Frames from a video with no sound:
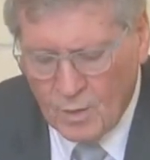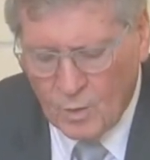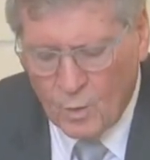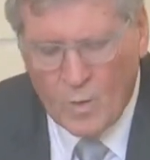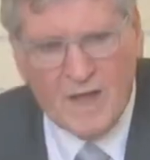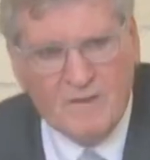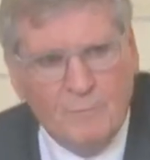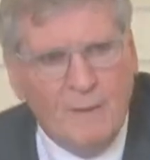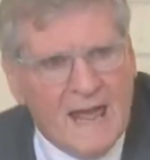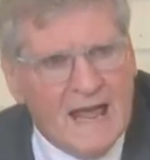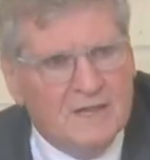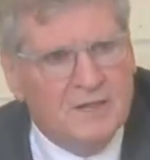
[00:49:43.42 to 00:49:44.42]
we have
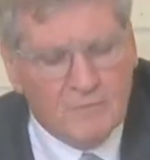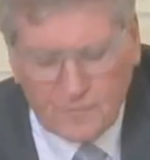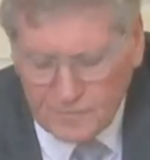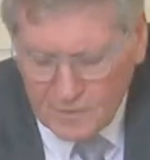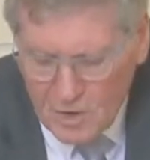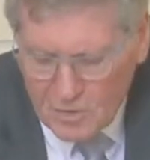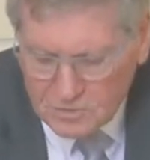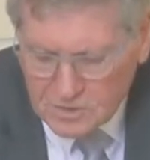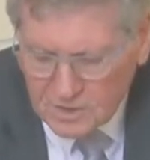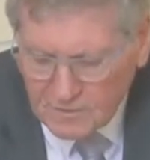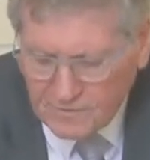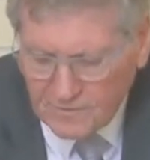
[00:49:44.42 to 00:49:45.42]
played the flute
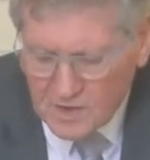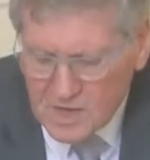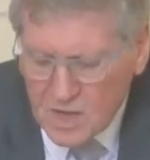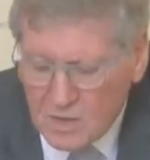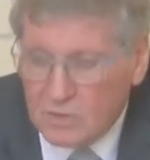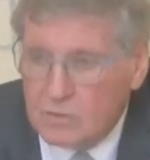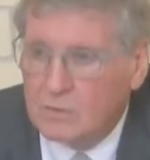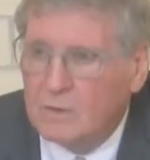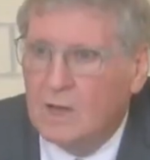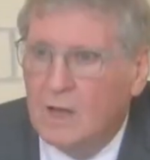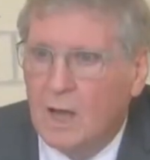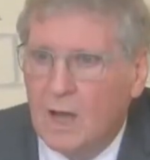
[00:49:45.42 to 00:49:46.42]
for you
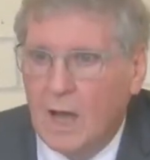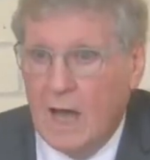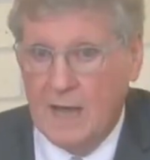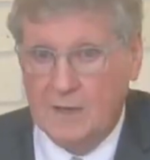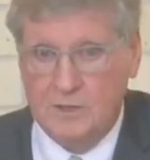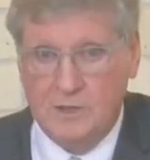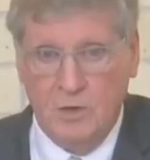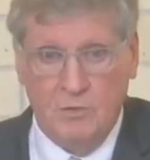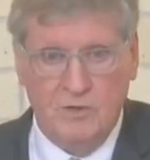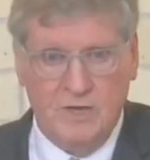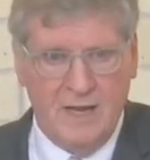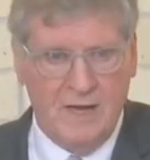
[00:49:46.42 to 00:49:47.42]
and you
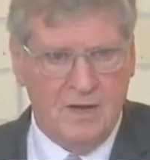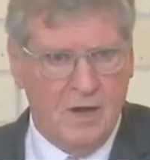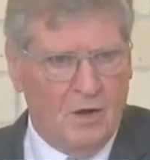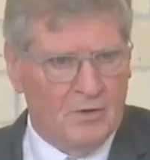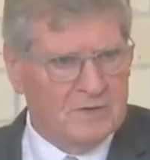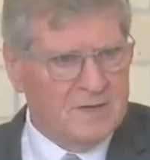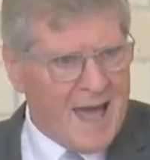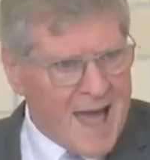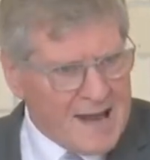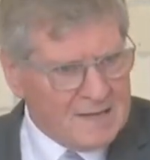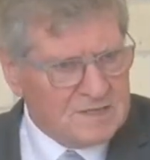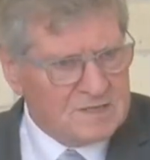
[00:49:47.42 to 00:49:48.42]
did not
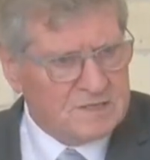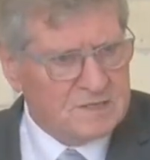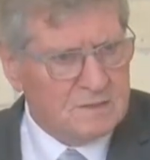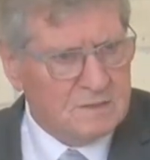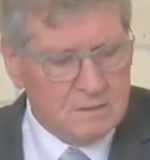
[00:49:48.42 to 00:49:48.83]
dance.